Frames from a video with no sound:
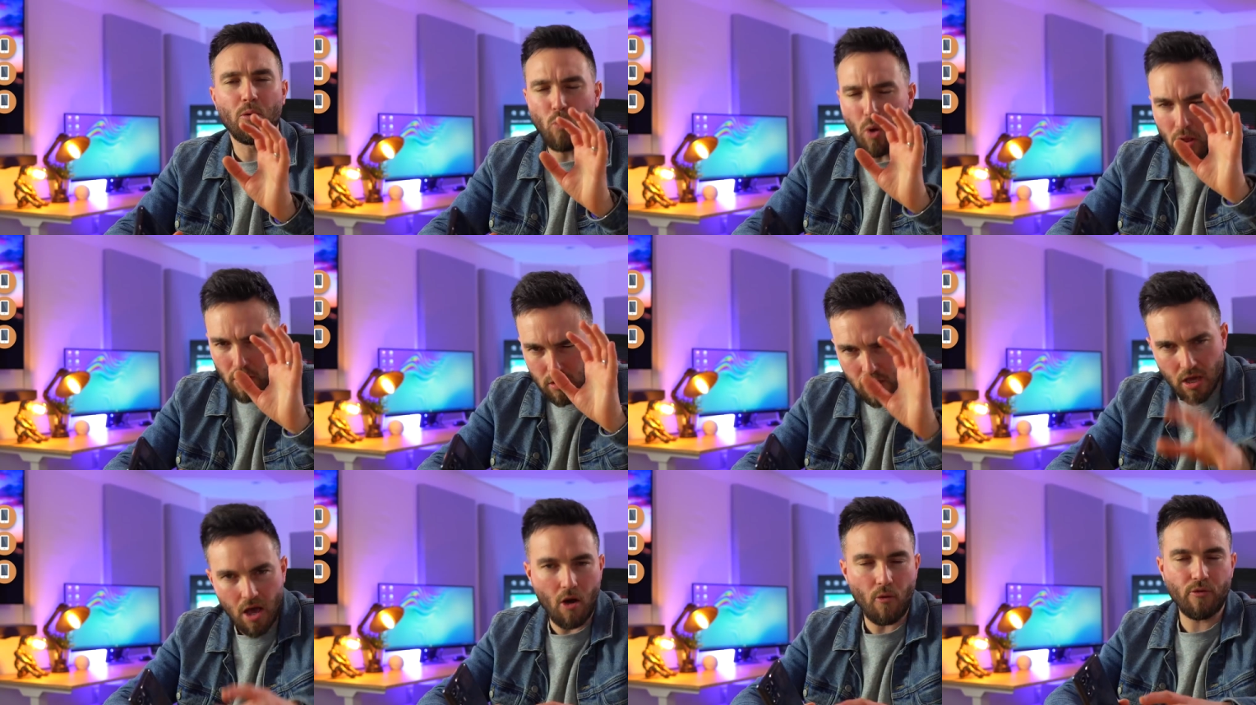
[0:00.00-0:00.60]
And while
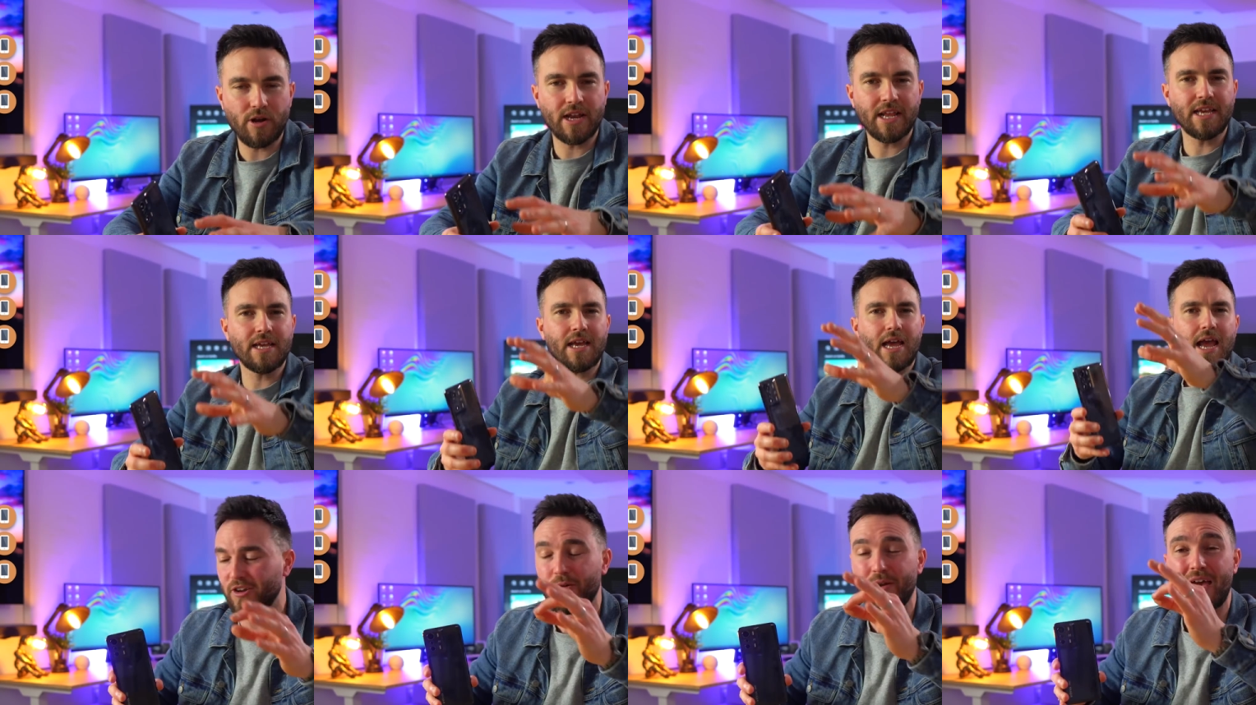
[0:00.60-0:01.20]
currently
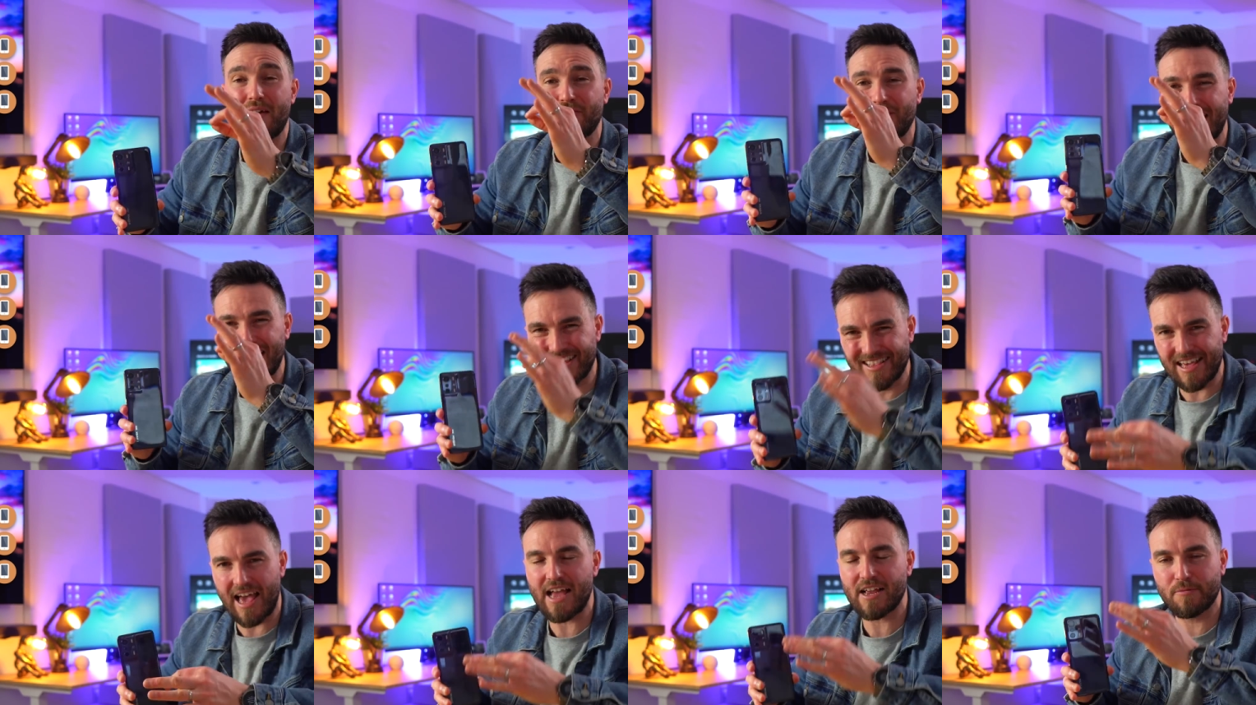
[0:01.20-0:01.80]
I don't have an
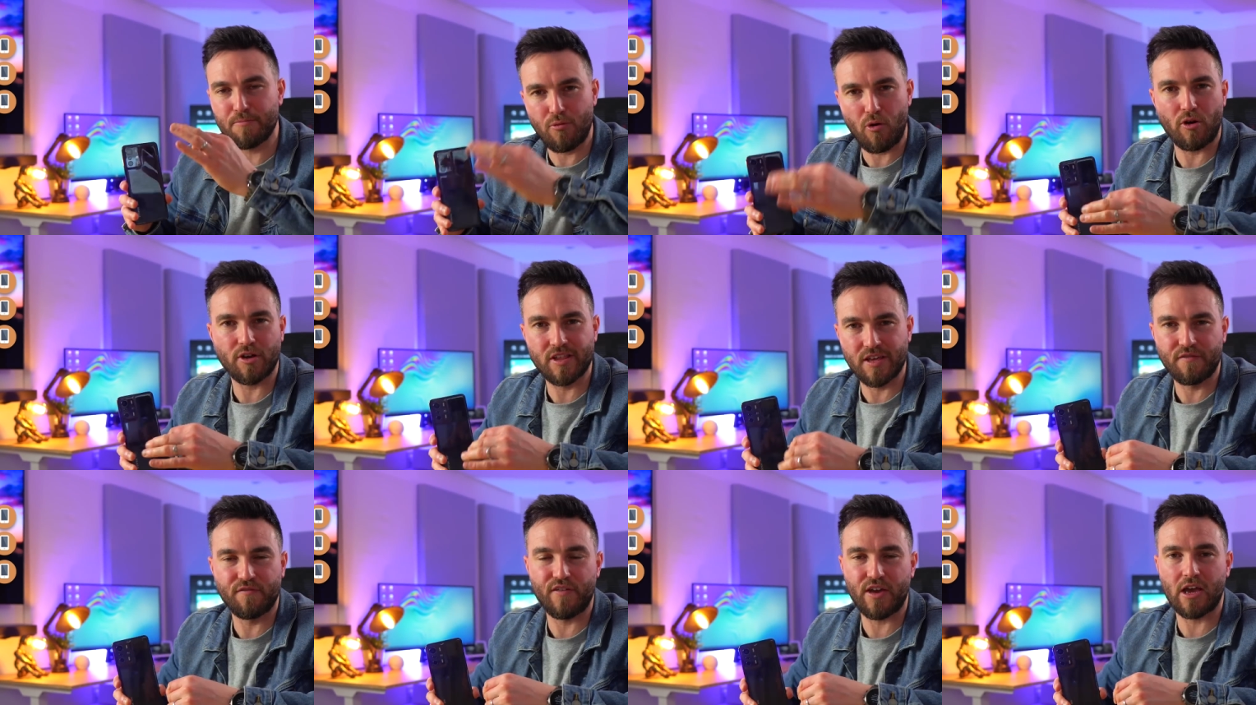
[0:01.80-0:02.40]
exact
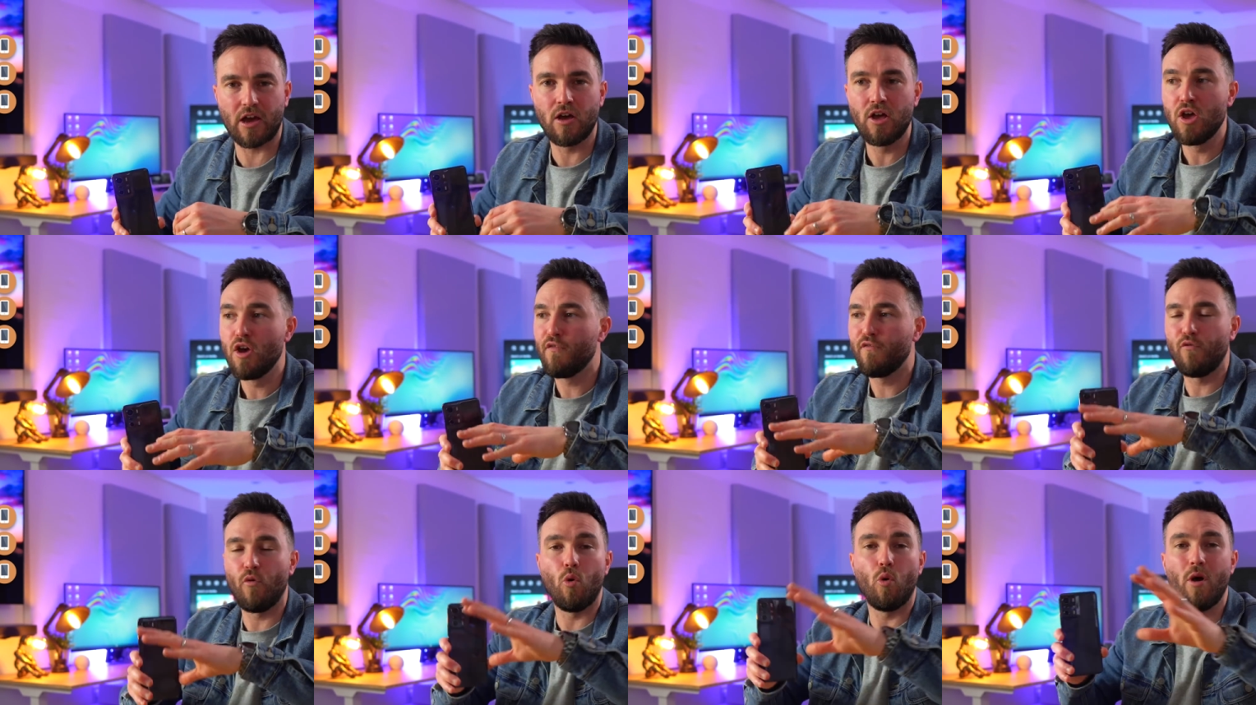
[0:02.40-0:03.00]
pricing figure
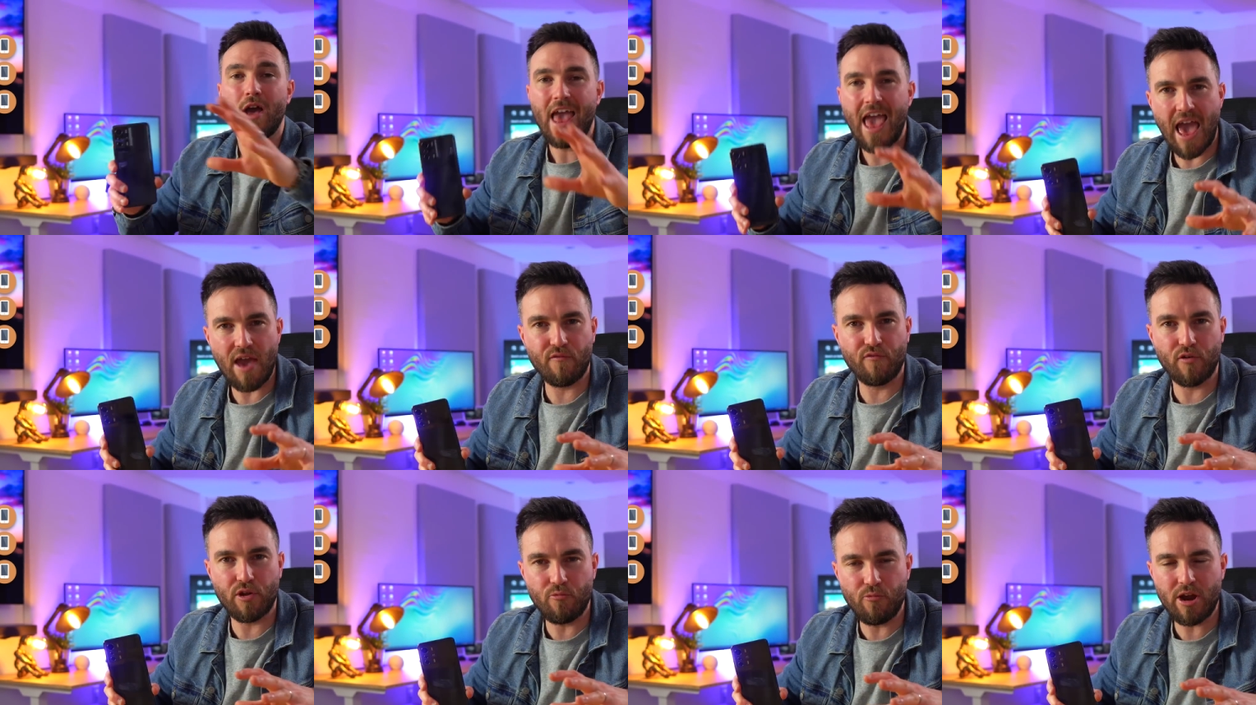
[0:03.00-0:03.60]
for
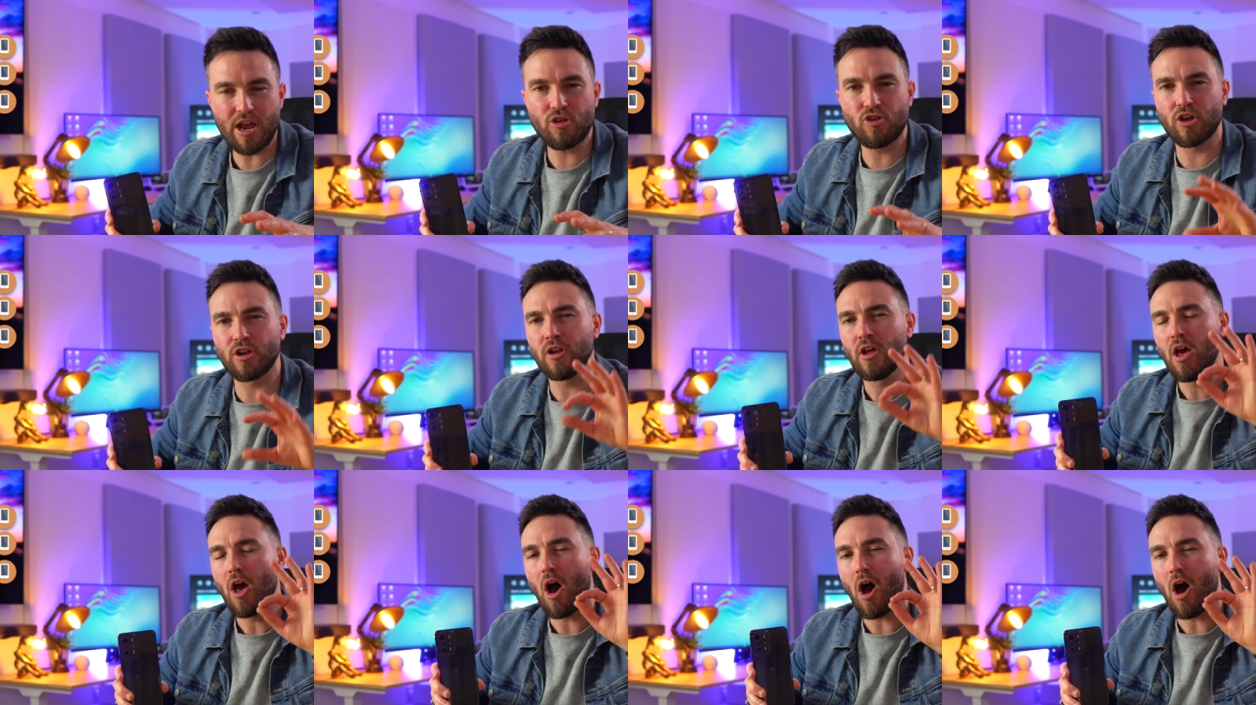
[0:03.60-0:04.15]
every region,